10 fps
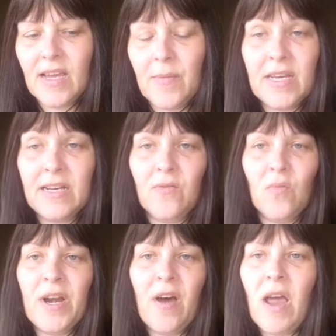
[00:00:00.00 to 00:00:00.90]
I mean,
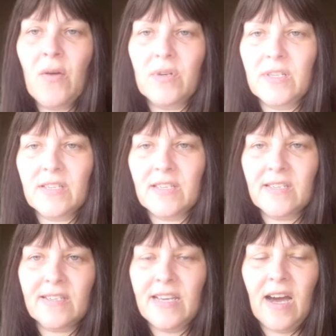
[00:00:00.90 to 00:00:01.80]
when I was
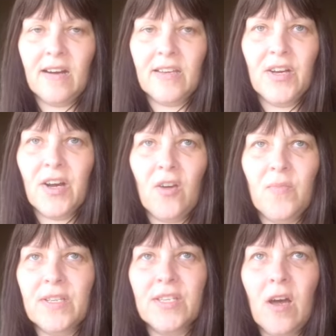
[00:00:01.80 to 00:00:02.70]
young, by
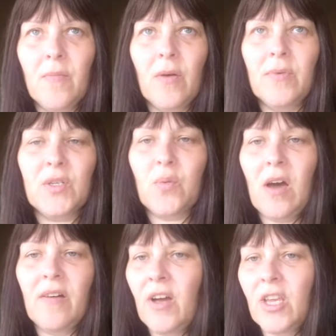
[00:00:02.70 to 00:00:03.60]
the time I was
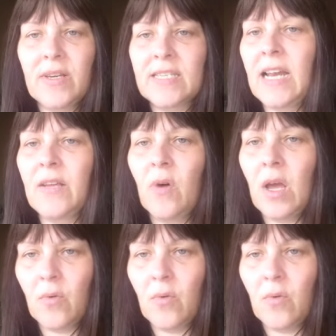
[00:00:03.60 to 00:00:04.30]
12, I knew exactly what I